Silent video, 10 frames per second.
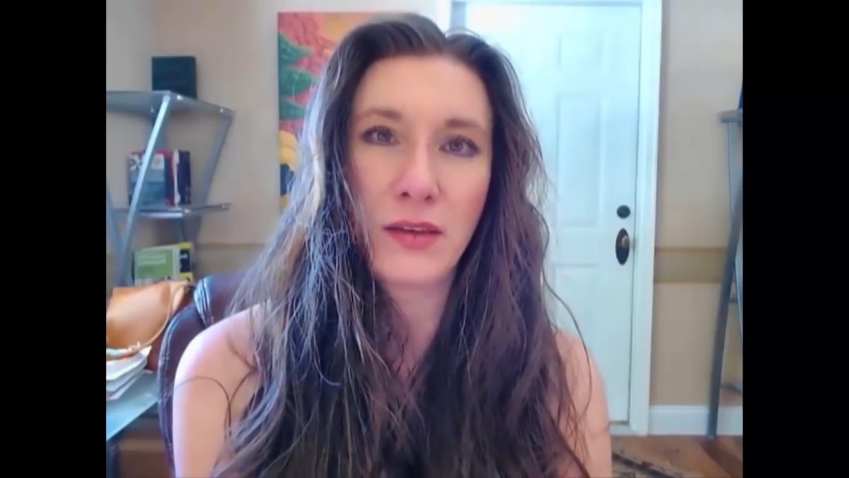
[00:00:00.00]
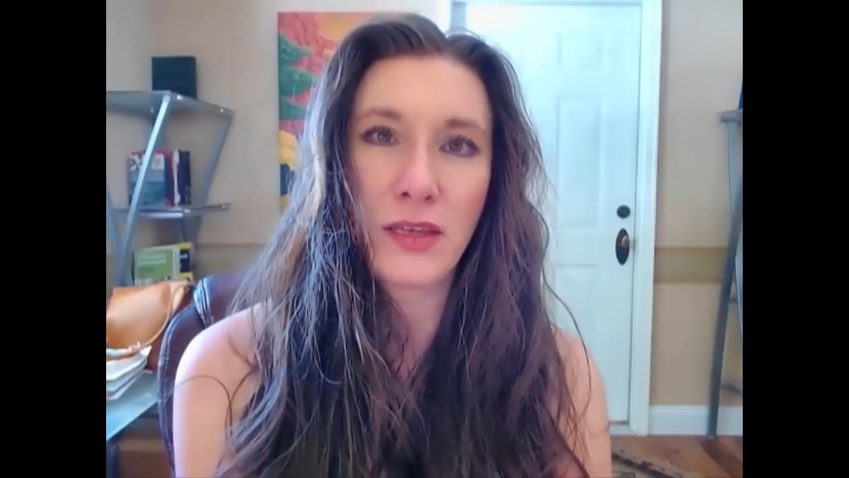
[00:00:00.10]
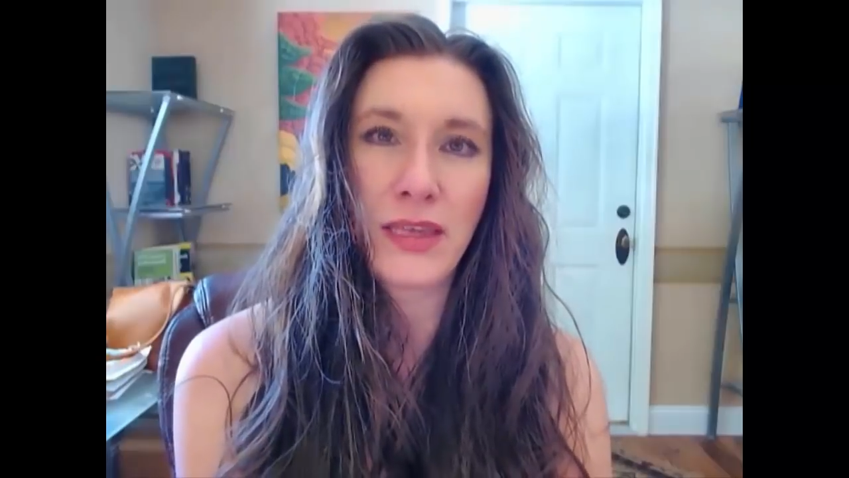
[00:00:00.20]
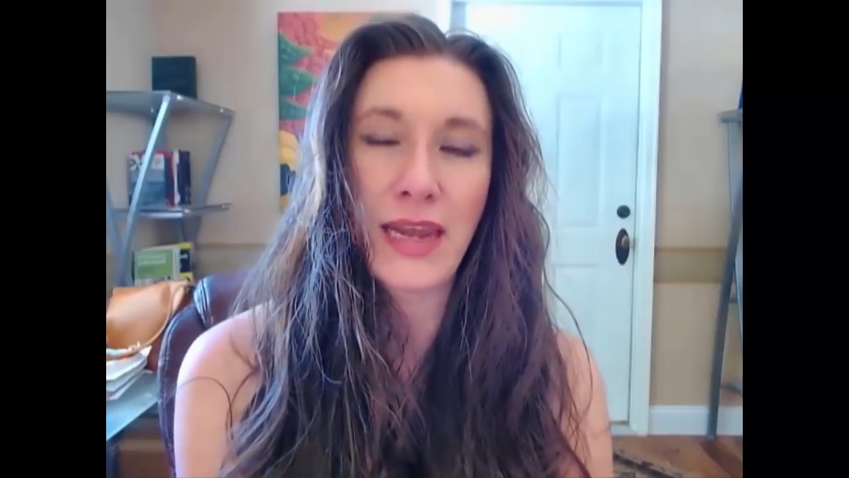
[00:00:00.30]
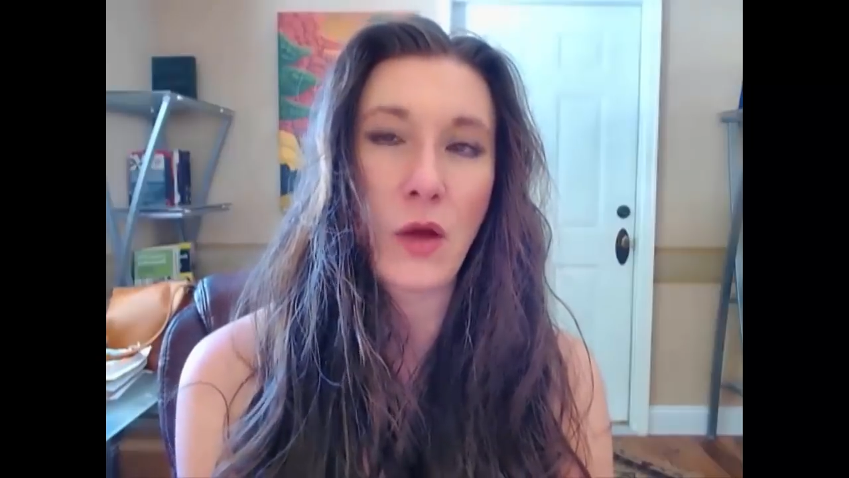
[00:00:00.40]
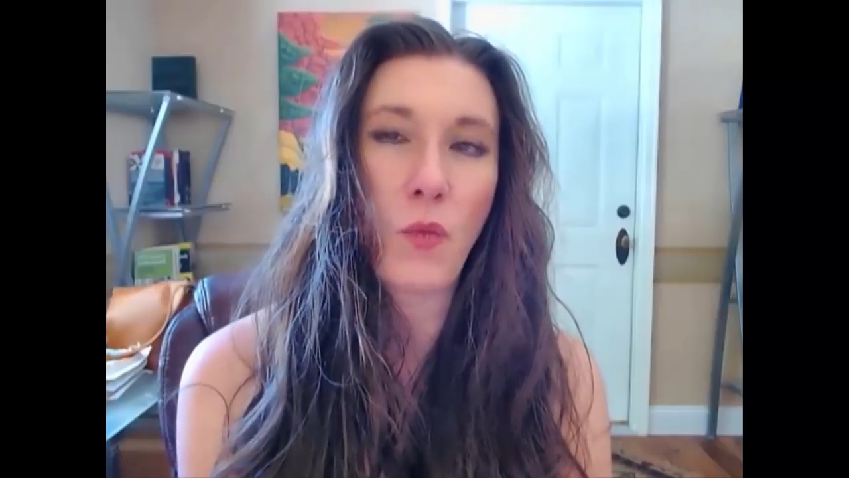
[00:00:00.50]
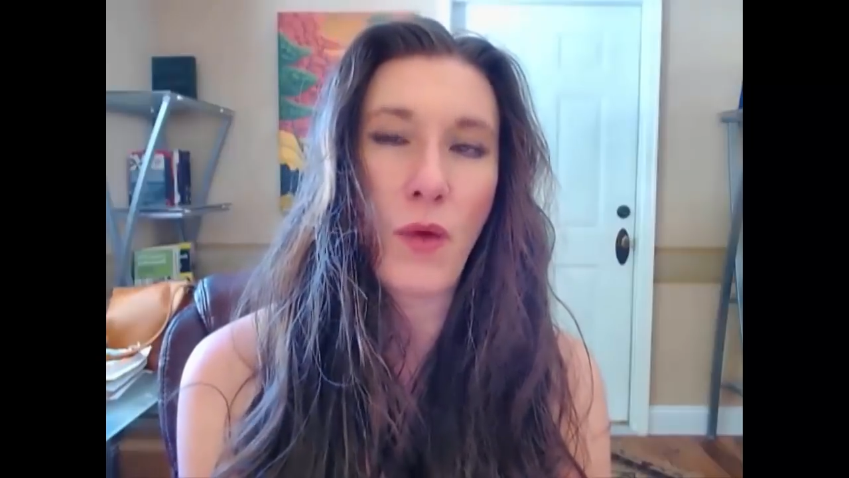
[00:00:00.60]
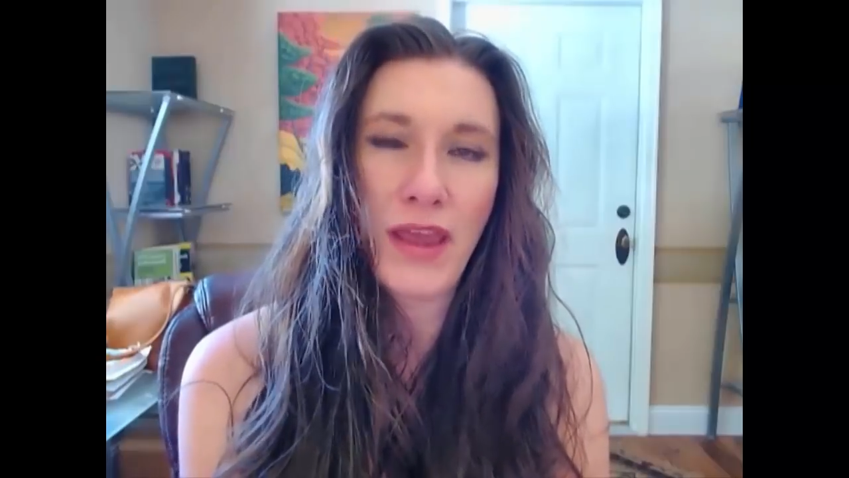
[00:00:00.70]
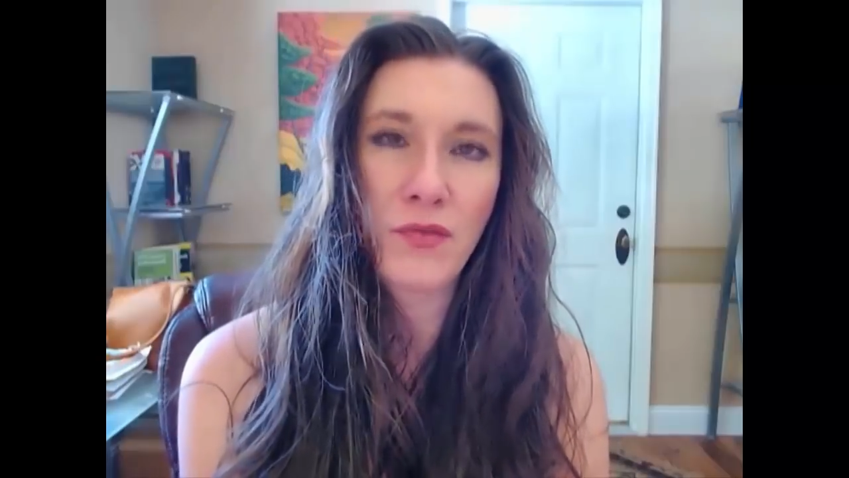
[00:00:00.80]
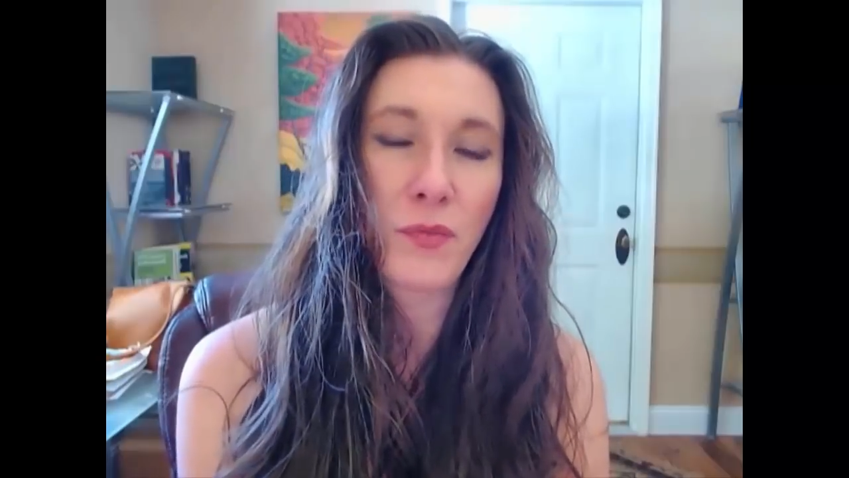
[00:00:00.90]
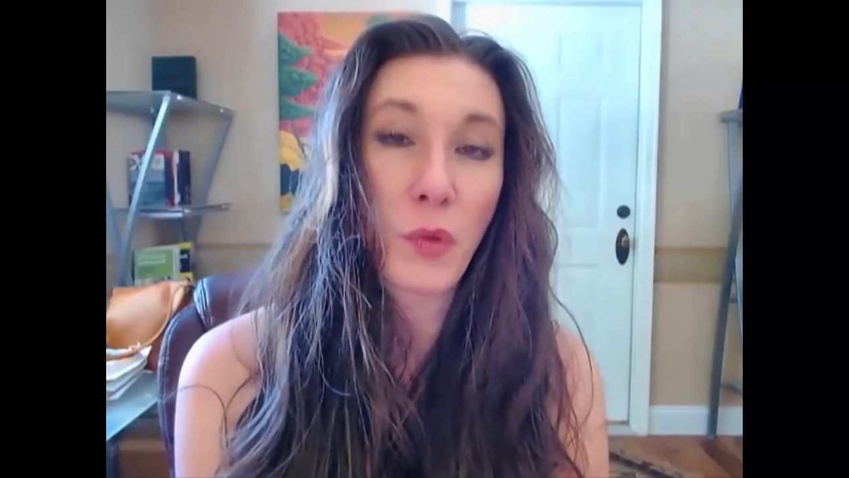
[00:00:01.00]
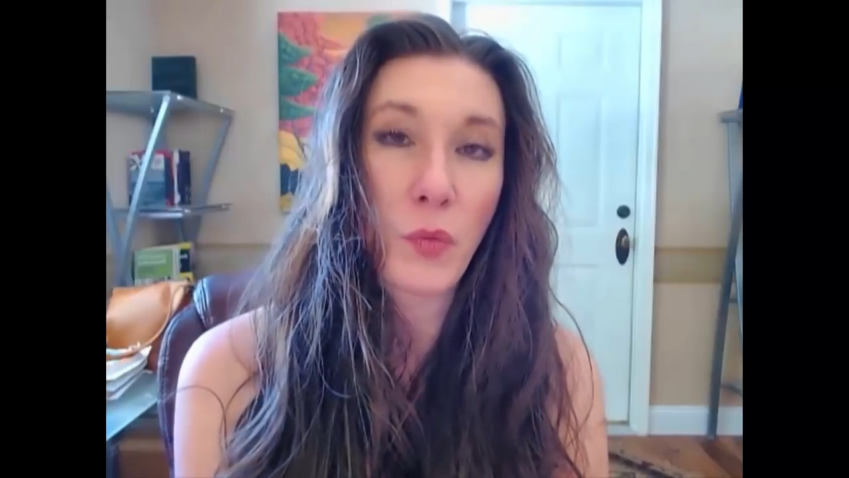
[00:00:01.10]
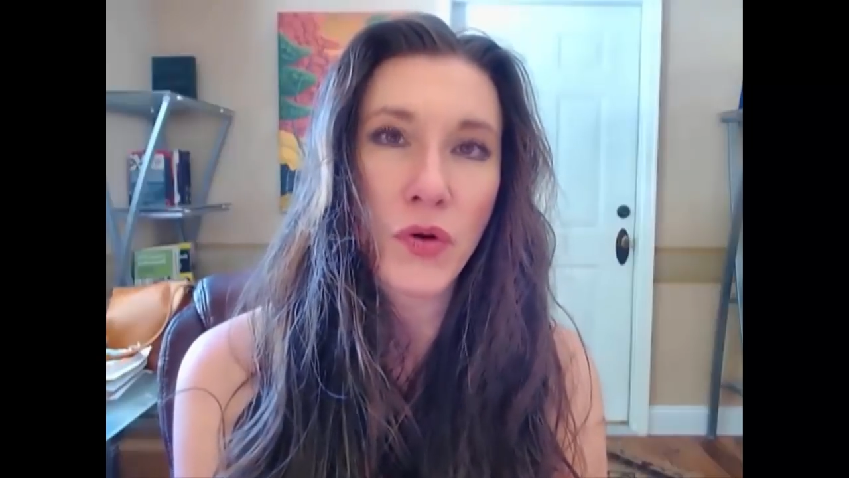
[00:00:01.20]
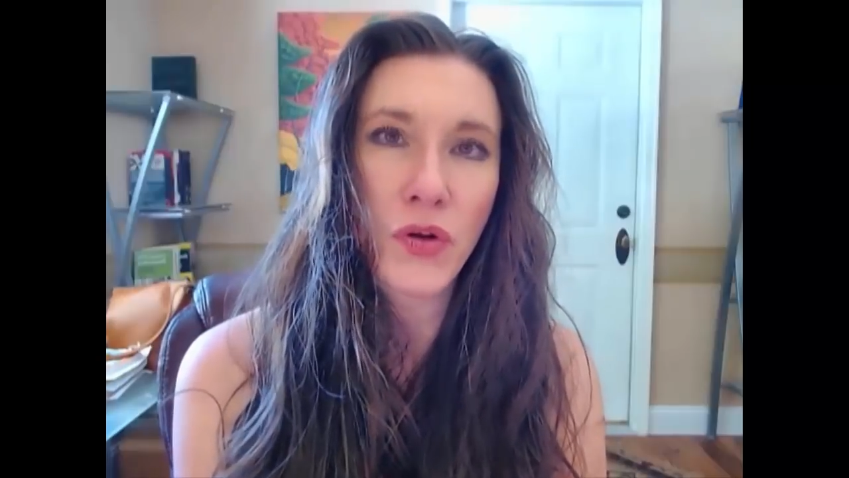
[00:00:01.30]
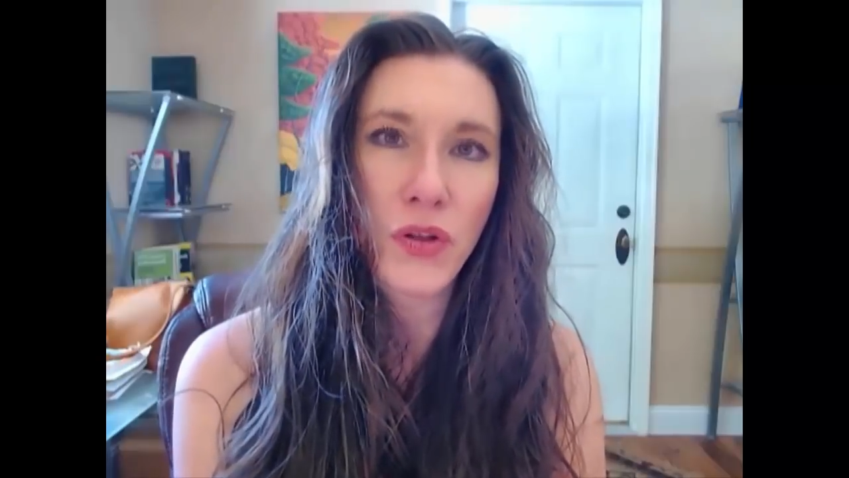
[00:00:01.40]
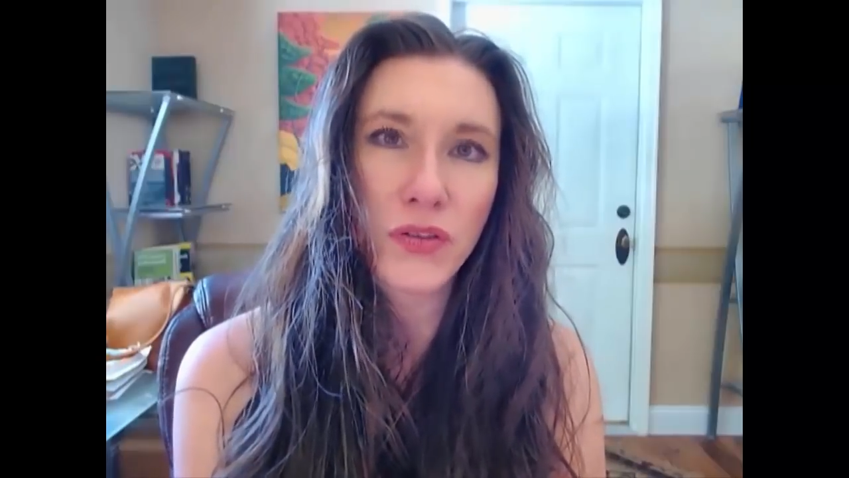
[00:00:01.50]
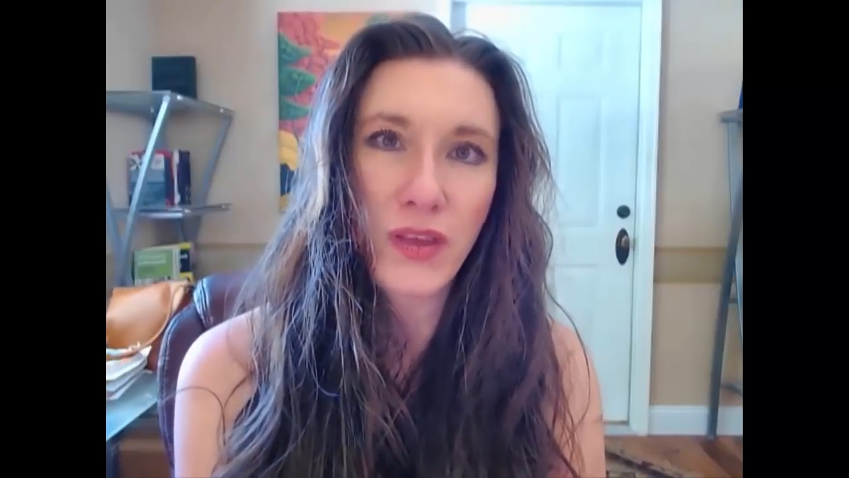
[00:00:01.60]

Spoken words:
getting away from the world,